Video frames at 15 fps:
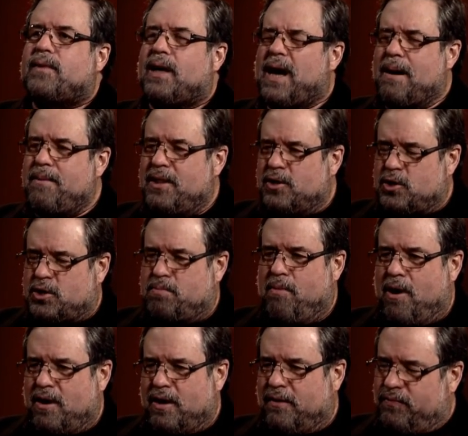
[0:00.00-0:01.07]
I mean, they're
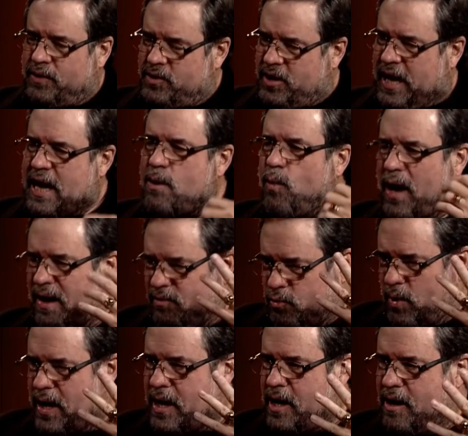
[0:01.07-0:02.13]
smart enough, there's heat waves
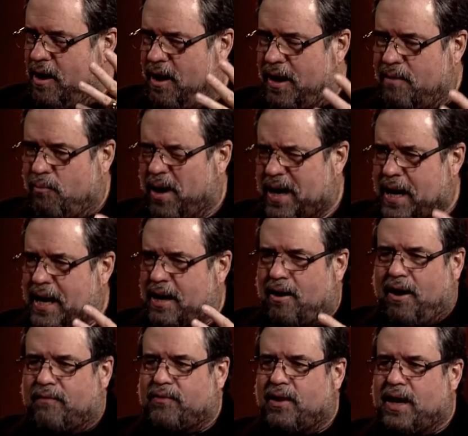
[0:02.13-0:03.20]
radiating
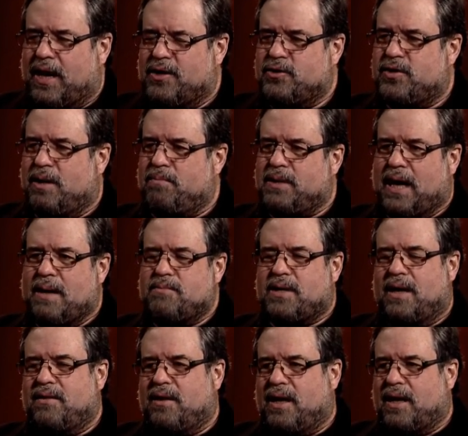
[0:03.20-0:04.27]
off their heads sometimes,
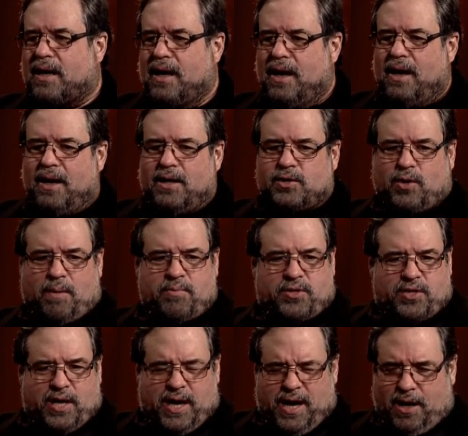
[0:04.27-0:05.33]
I think. So I'm
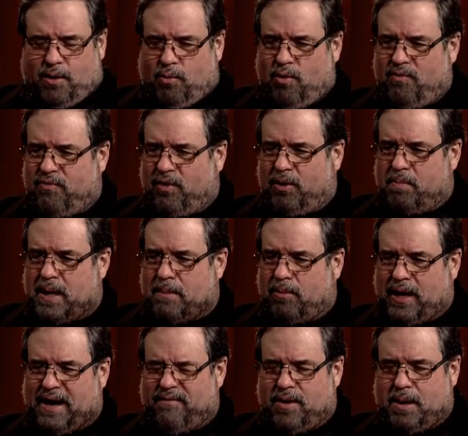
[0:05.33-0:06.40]
sitting in a room full of people
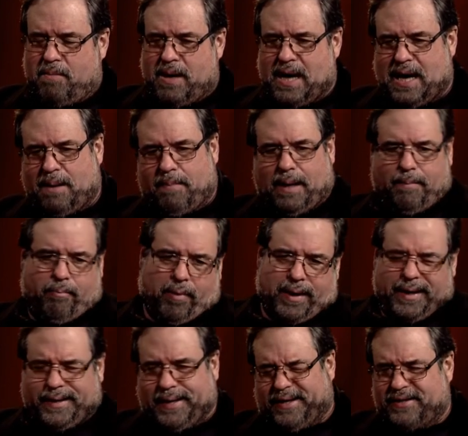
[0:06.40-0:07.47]
having a meeting about
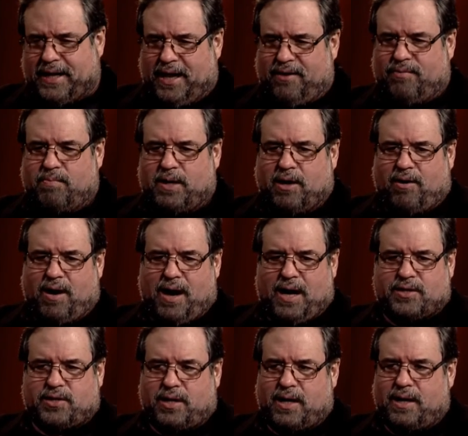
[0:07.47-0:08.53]
bringing down data from
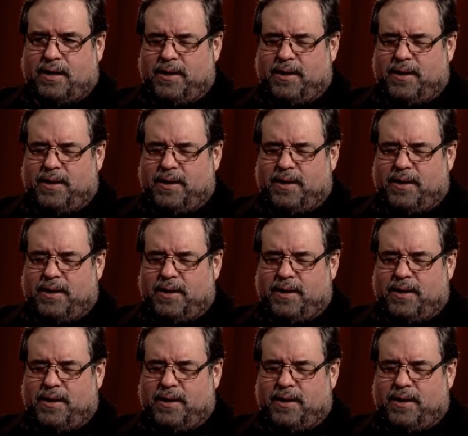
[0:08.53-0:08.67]
Curiosity.